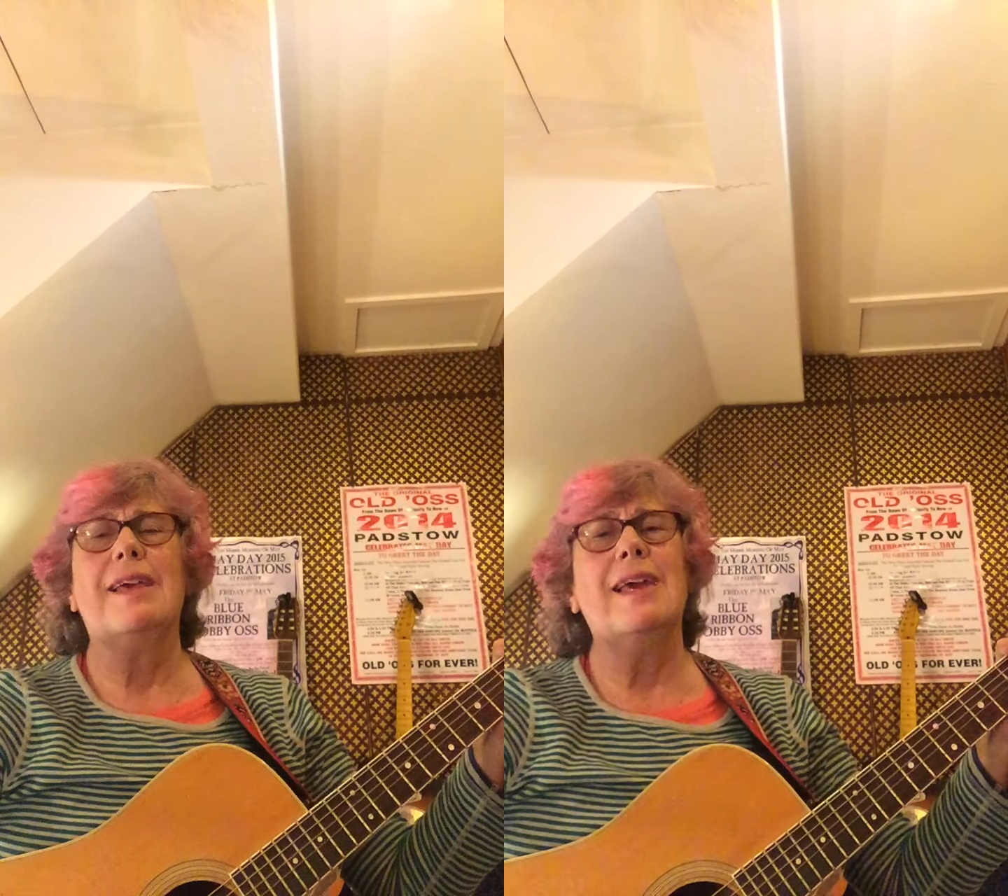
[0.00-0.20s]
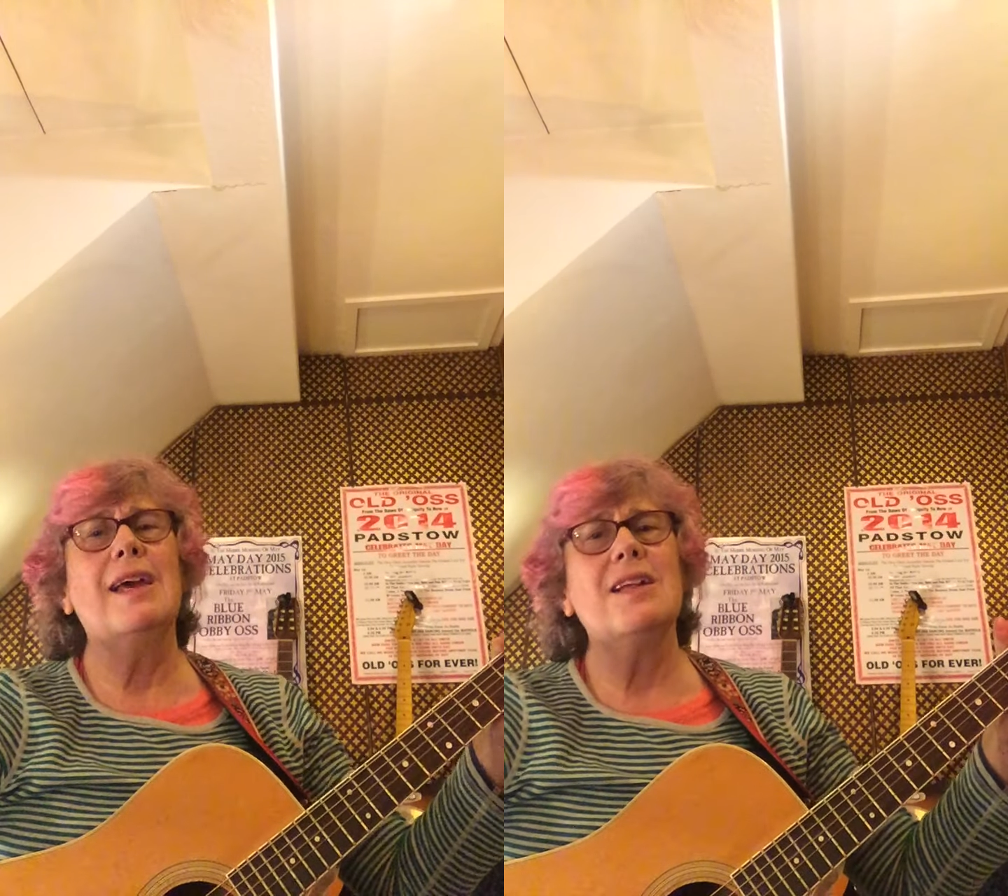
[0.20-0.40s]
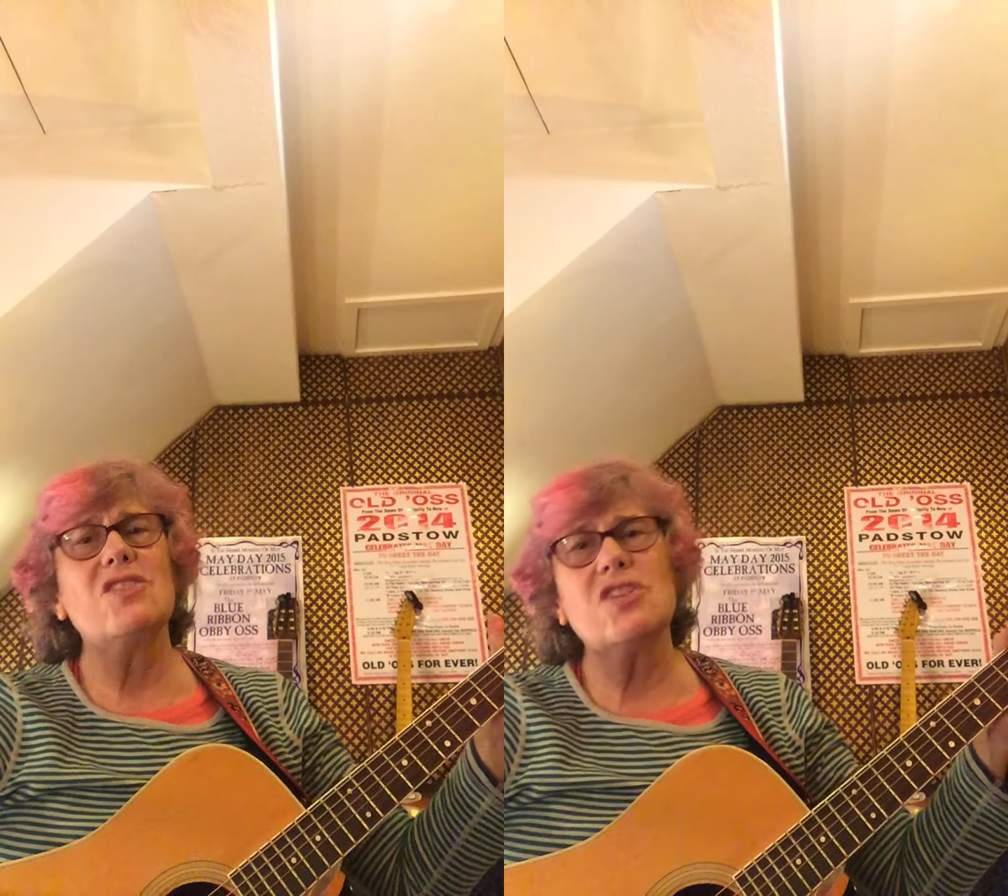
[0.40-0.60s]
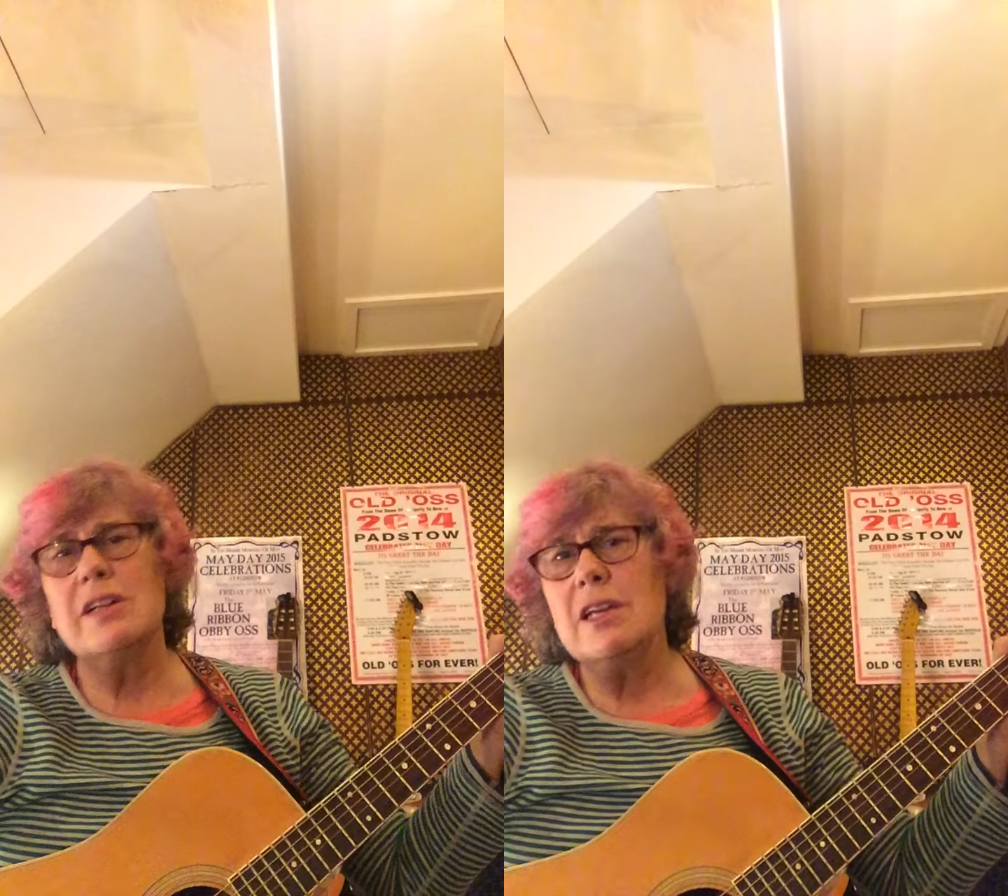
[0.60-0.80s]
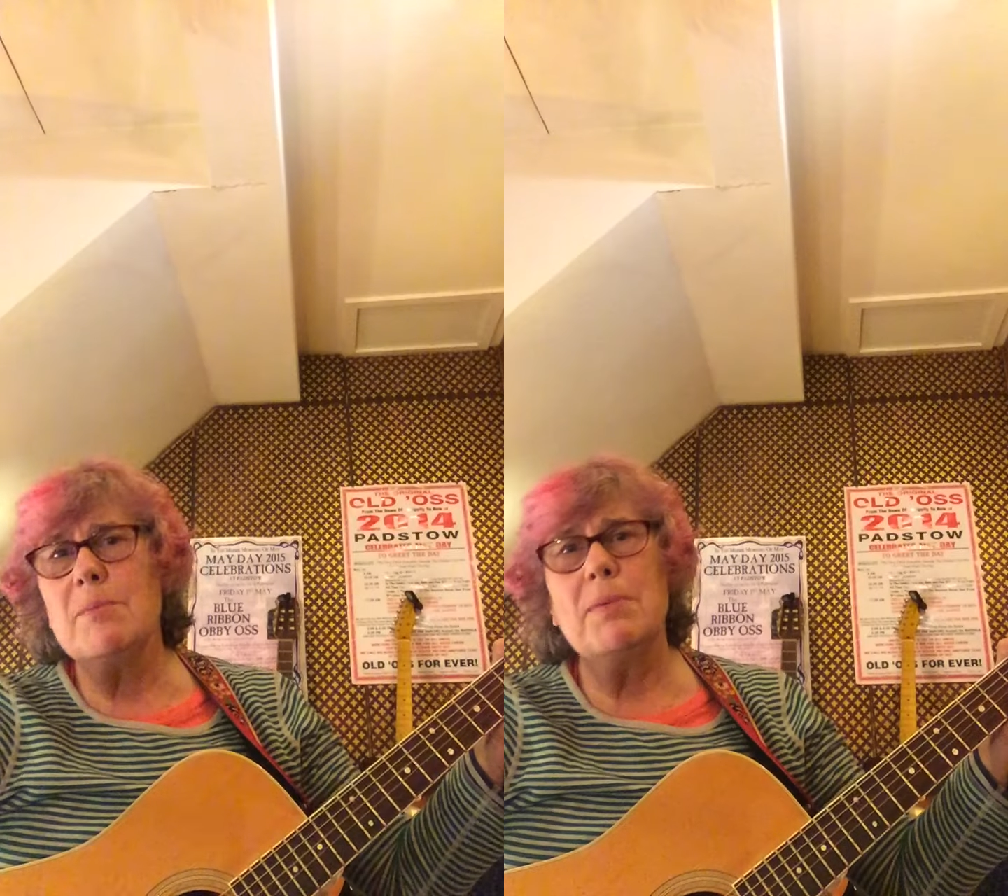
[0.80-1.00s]
can't
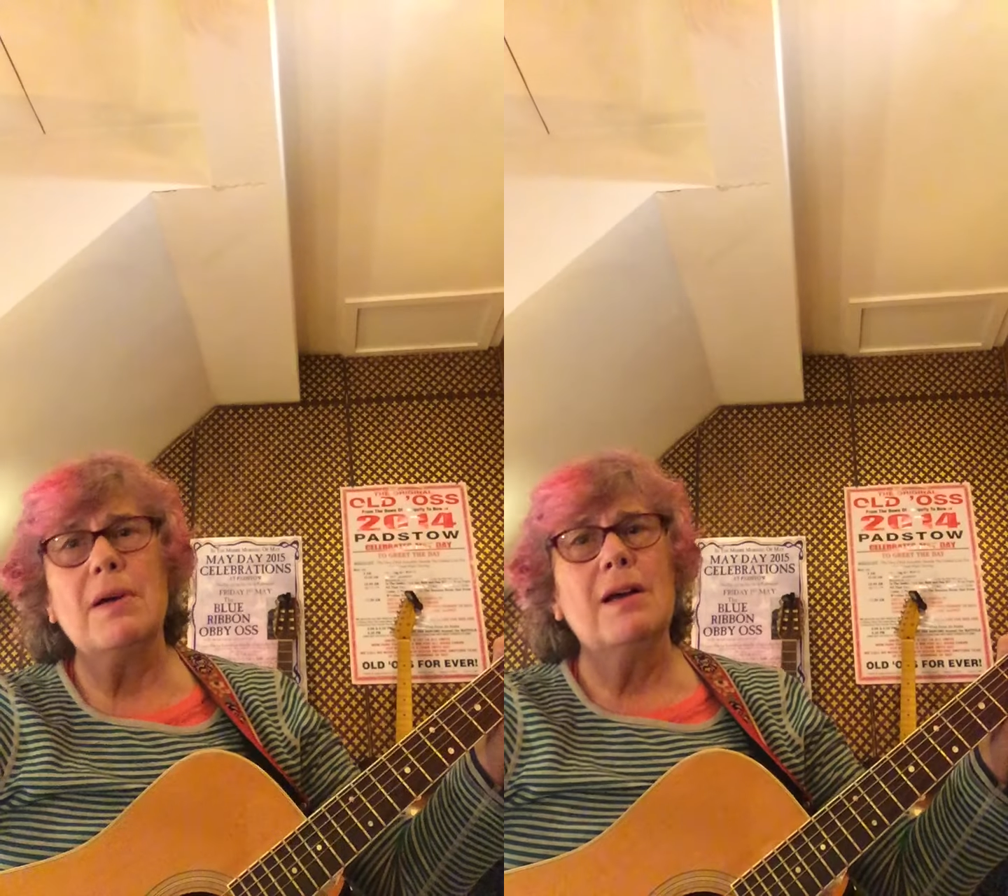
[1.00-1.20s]
sleep,